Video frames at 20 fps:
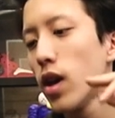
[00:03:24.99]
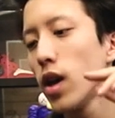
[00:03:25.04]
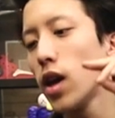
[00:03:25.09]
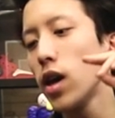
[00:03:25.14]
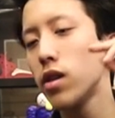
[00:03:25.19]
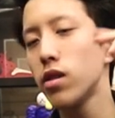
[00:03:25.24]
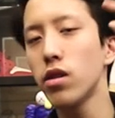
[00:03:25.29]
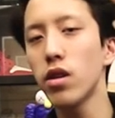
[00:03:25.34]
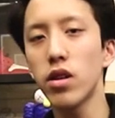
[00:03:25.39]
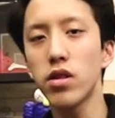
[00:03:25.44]

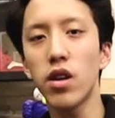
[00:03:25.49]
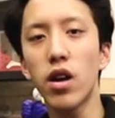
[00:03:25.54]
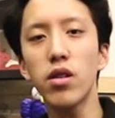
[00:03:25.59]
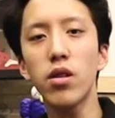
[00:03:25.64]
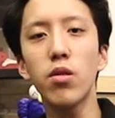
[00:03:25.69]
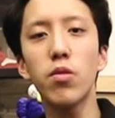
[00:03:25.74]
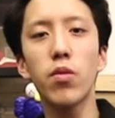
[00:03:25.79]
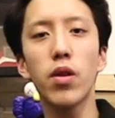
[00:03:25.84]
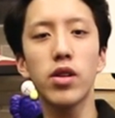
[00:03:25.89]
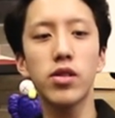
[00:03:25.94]
And
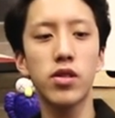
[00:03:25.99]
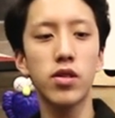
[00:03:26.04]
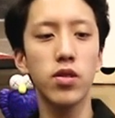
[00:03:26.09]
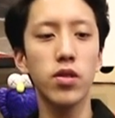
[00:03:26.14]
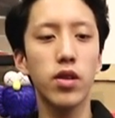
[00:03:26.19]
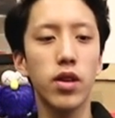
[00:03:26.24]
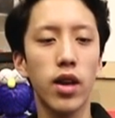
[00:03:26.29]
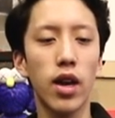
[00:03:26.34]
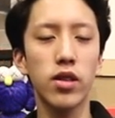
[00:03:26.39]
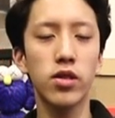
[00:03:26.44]
another way is
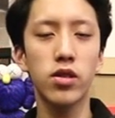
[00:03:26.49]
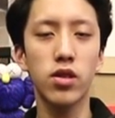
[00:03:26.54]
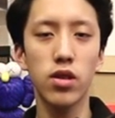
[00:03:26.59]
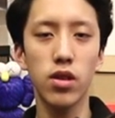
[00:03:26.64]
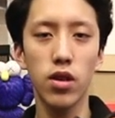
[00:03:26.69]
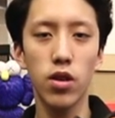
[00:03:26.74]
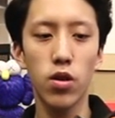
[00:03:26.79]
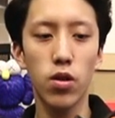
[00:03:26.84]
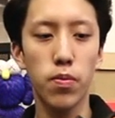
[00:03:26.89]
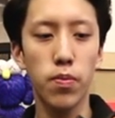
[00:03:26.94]
to get
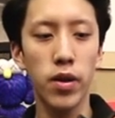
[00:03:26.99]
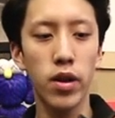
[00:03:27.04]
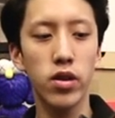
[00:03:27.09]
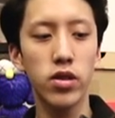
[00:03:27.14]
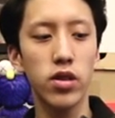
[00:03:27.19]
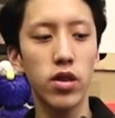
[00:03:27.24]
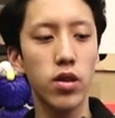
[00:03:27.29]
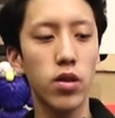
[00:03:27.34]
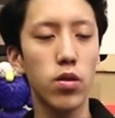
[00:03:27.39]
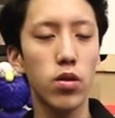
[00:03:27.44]
your
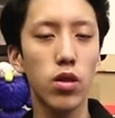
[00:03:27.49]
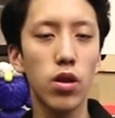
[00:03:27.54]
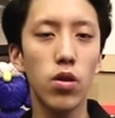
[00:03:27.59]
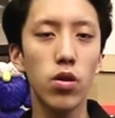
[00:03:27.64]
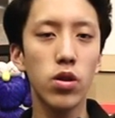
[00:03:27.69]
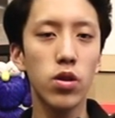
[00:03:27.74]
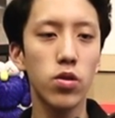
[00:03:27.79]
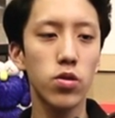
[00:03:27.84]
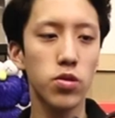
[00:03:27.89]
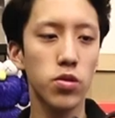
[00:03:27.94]
pairs in your
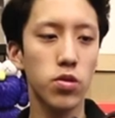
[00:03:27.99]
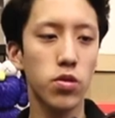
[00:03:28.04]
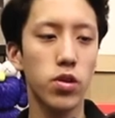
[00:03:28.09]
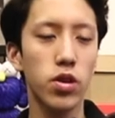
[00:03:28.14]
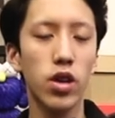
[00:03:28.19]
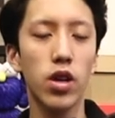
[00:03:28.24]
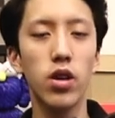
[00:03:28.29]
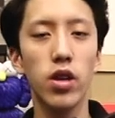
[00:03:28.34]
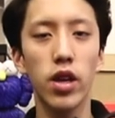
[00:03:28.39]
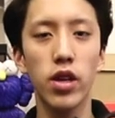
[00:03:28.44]
local store.
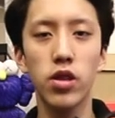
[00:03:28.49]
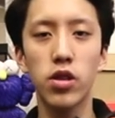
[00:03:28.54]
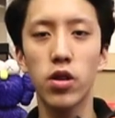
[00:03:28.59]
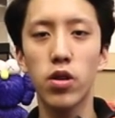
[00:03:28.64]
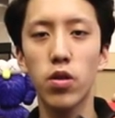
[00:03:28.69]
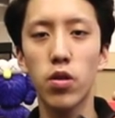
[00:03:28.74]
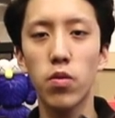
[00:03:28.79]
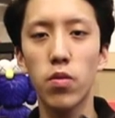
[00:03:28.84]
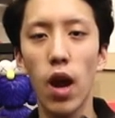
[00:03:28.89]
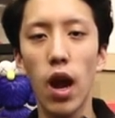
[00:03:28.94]
You can enter
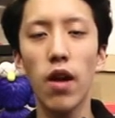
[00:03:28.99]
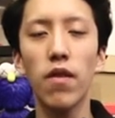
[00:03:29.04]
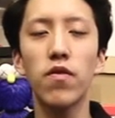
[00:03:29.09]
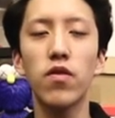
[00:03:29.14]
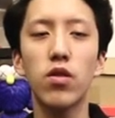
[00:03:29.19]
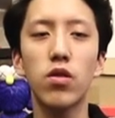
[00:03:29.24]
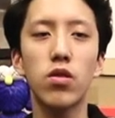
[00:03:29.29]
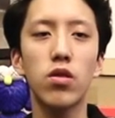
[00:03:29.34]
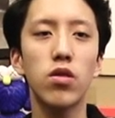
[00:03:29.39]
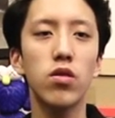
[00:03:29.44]
your
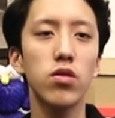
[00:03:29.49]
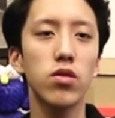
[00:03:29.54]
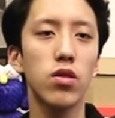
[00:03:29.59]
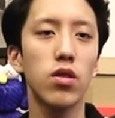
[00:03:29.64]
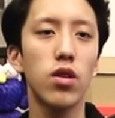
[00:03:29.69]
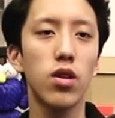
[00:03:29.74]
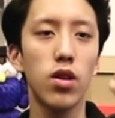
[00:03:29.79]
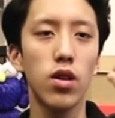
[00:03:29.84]
raffle,